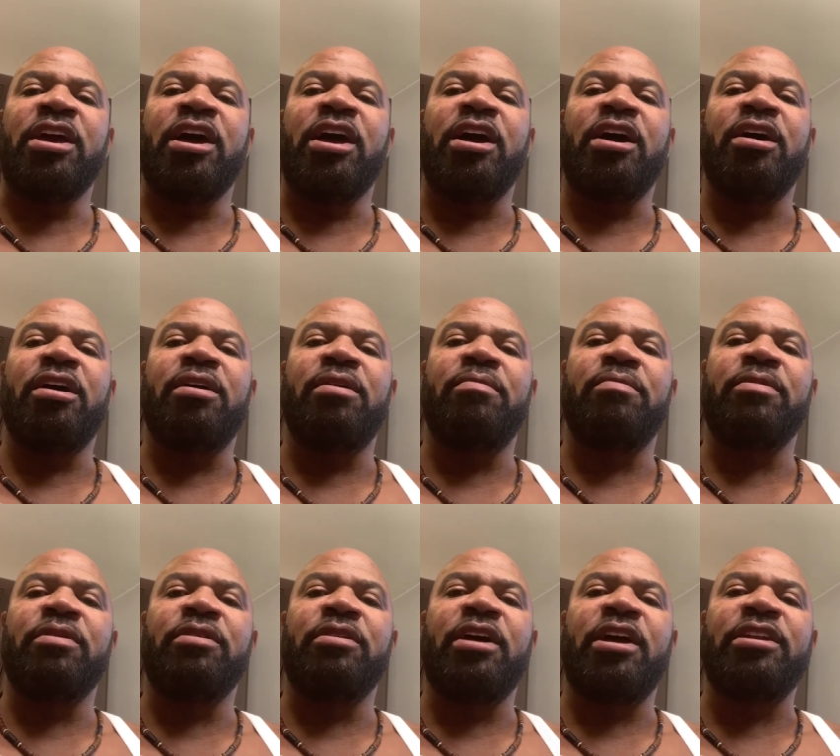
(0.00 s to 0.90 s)
um,
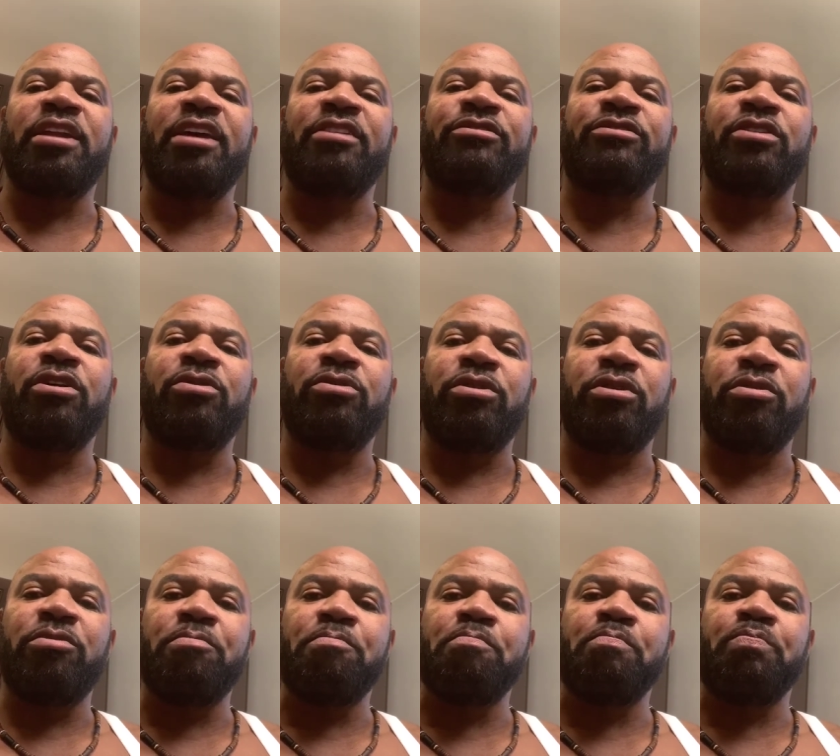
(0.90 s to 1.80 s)
a nice
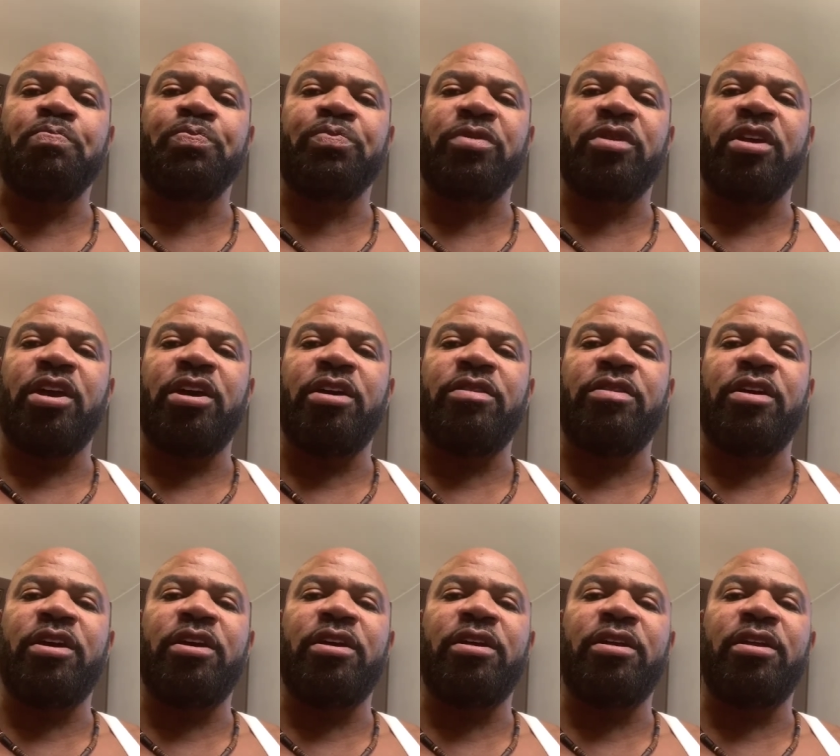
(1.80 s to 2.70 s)
toner, and
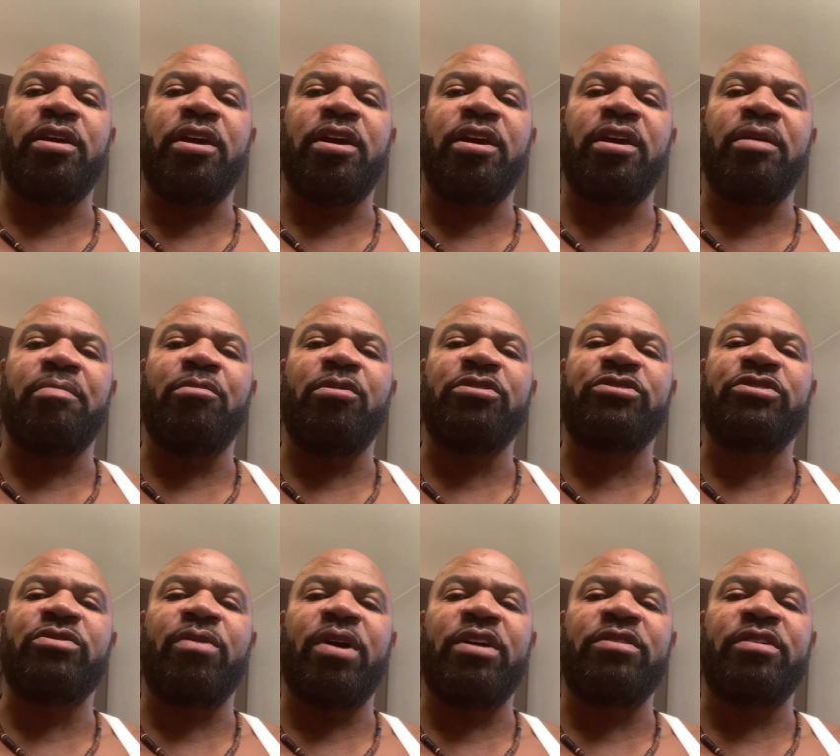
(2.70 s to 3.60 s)
then a
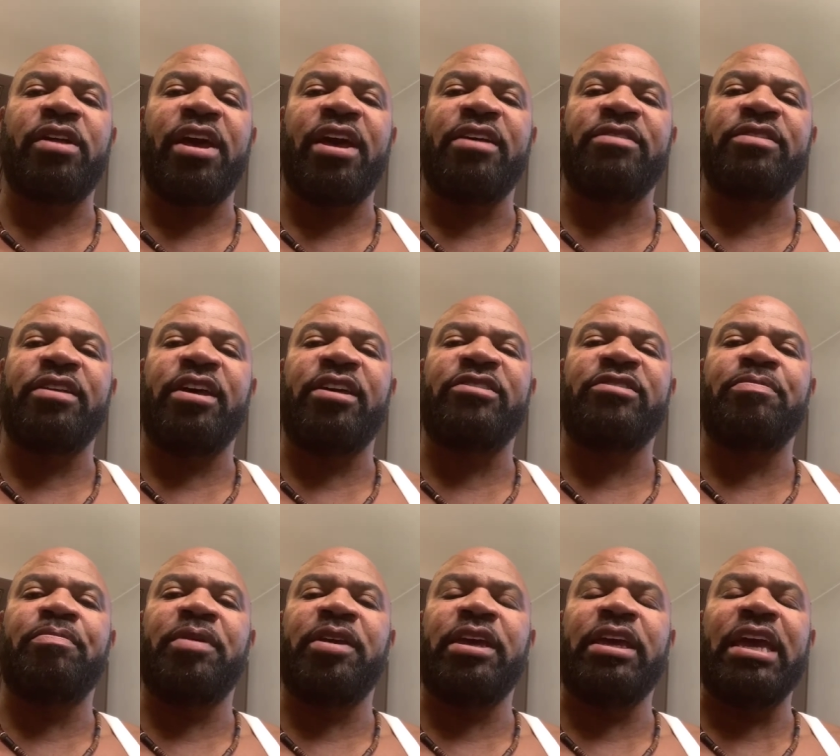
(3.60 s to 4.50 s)
moisturizer that has
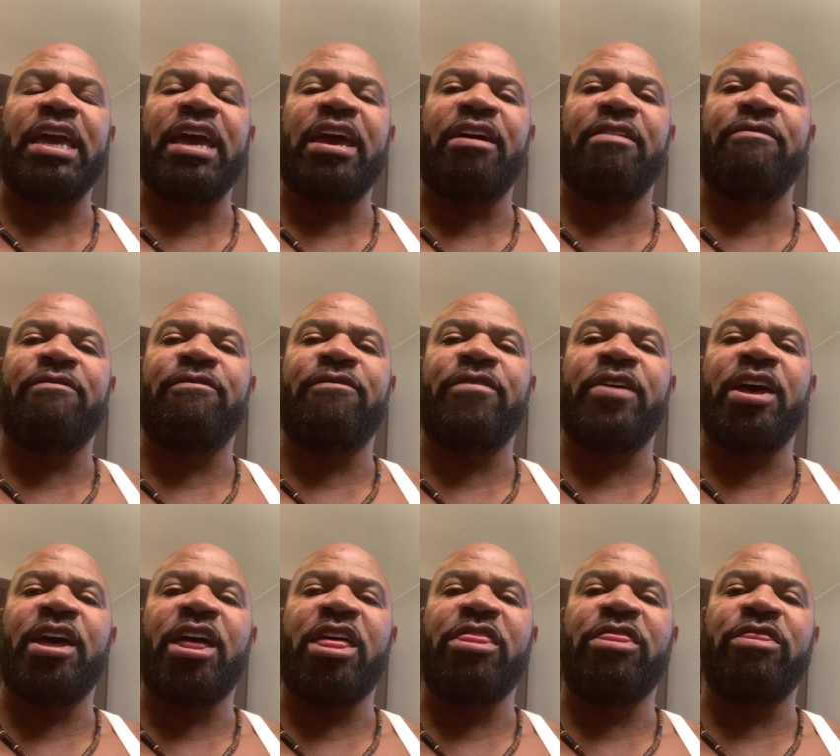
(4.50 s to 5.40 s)
SPF
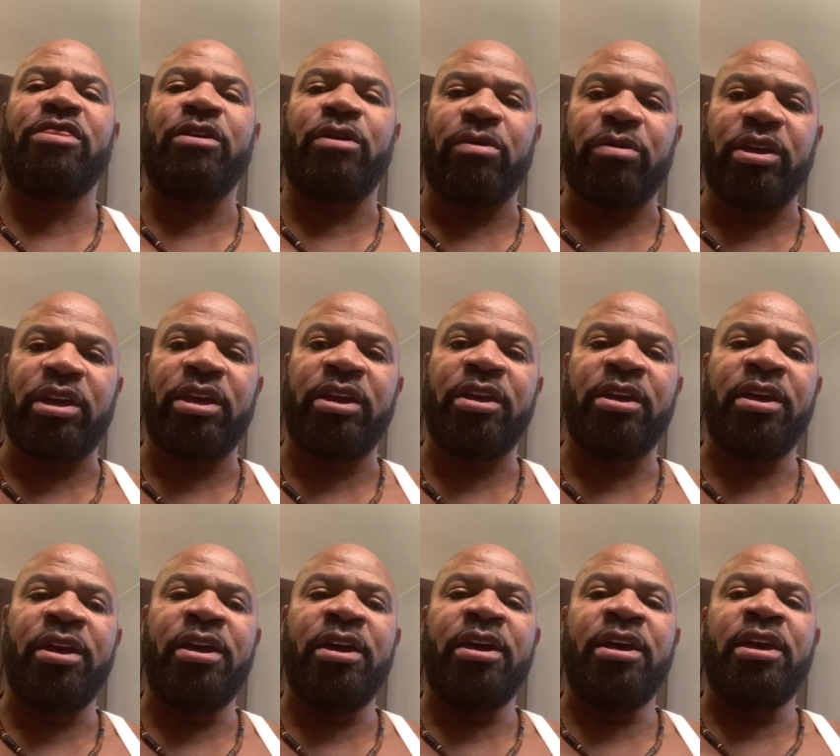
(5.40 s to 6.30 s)
30.
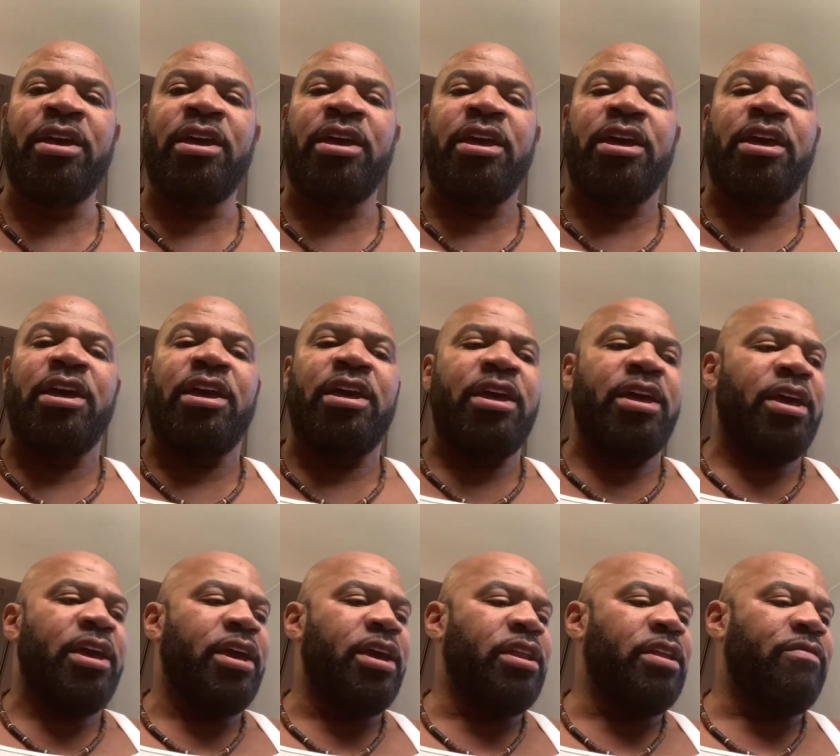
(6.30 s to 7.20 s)

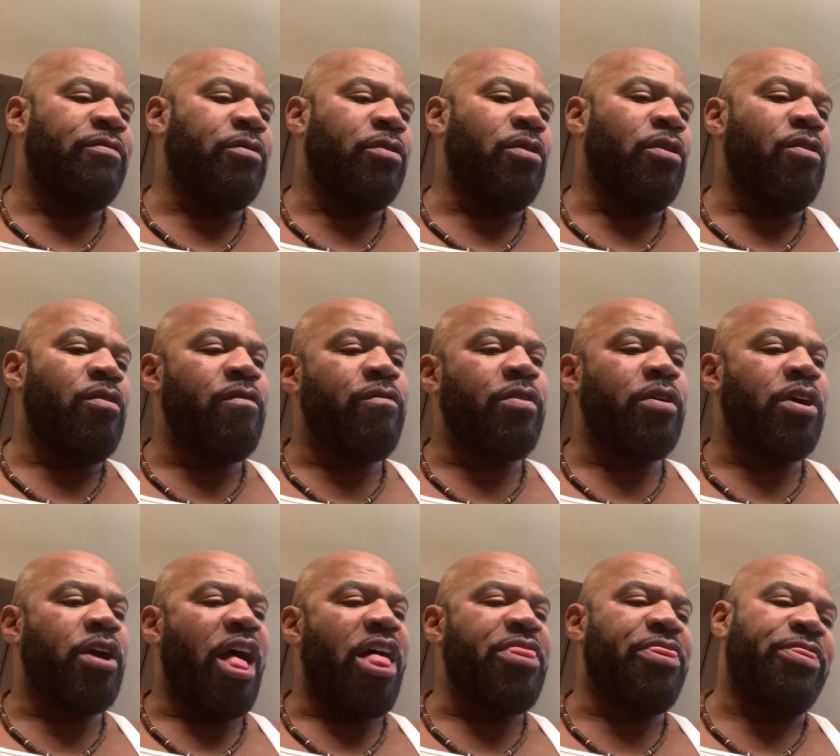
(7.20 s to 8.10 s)
And if you're over
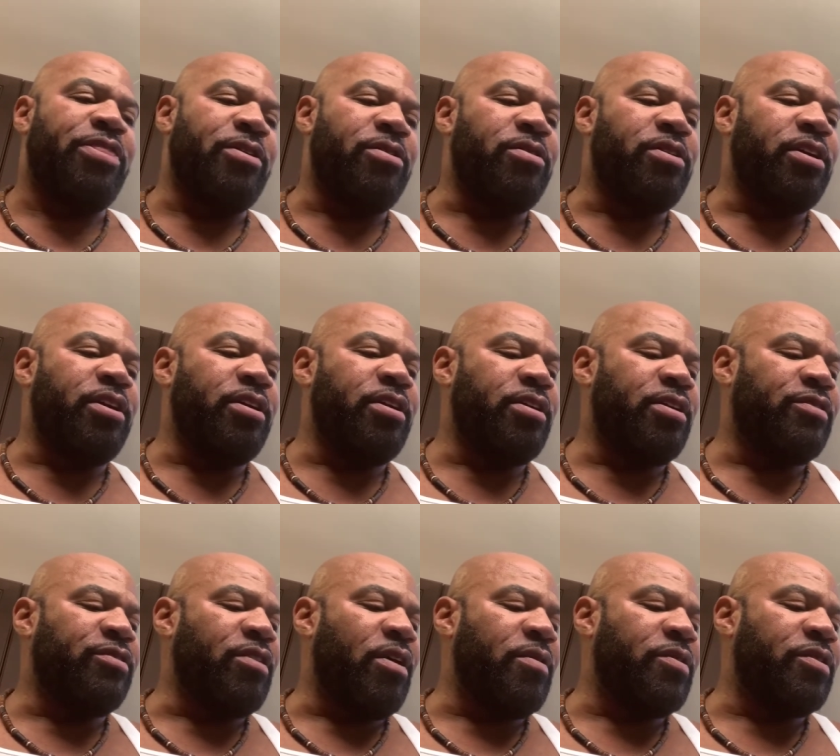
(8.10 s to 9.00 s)
a 30,
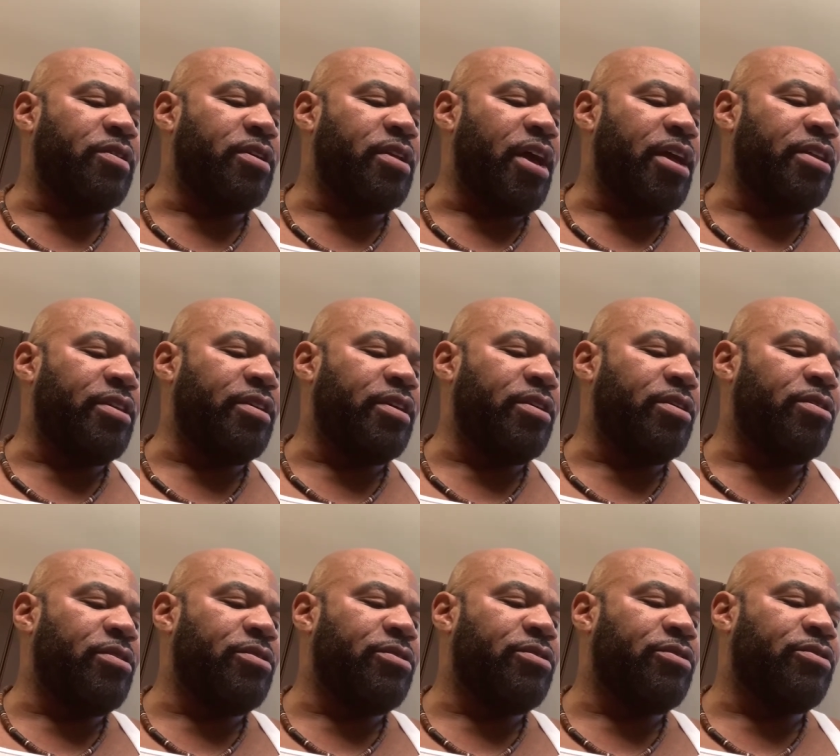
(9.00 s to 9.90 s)
it's always a good idea
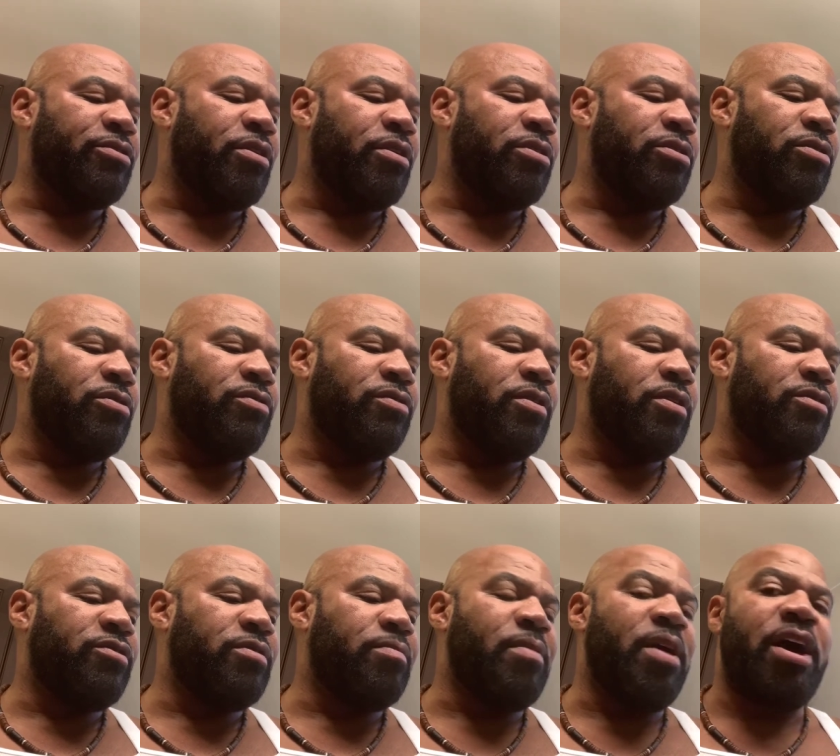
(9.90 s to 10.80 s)
to start using
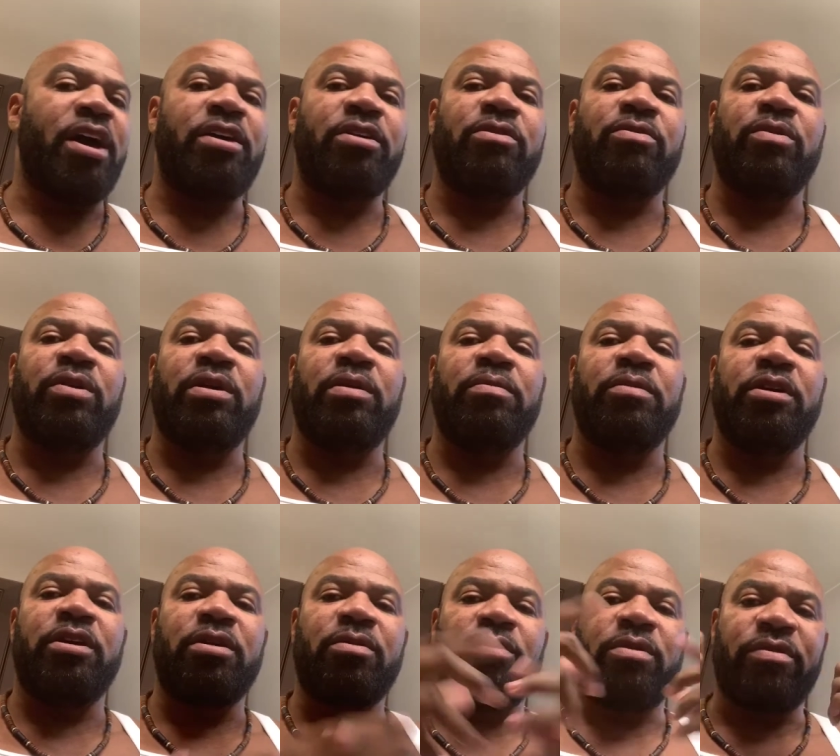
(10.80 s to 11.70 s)
some eye cream to
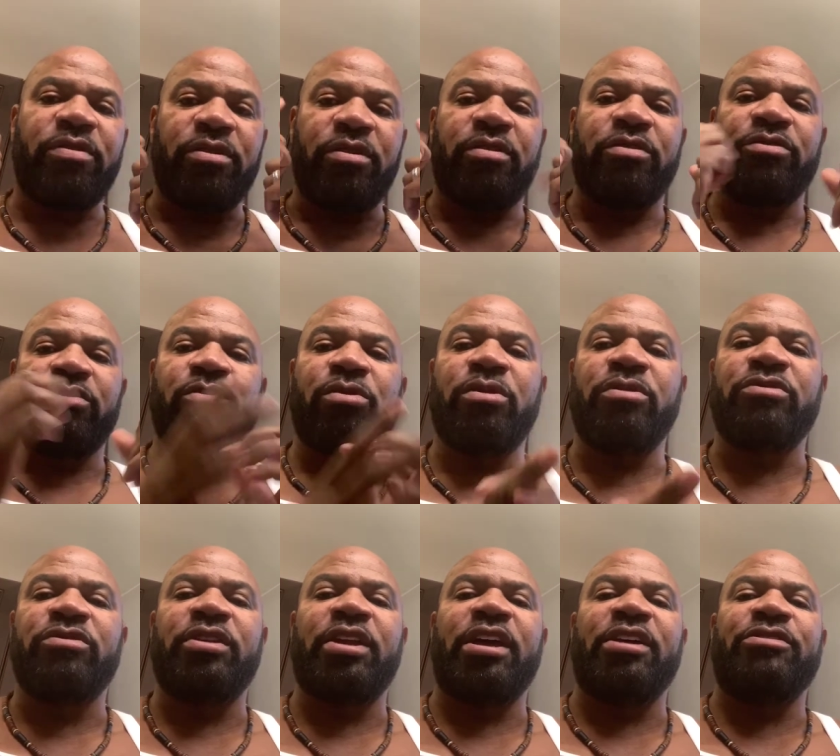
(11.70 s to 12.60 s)
get rid of those
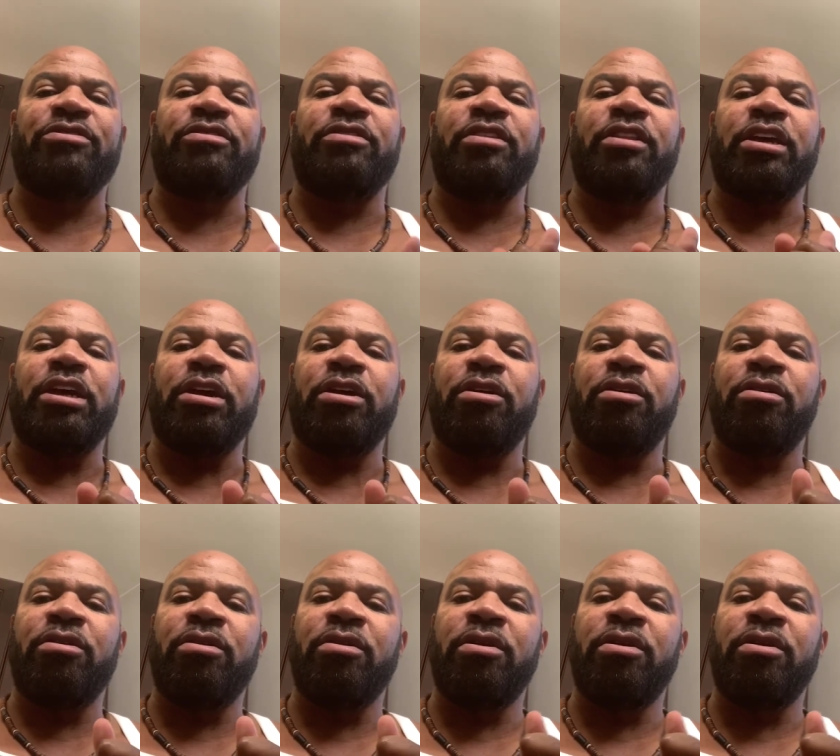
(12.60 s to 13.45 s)
crow's nests there.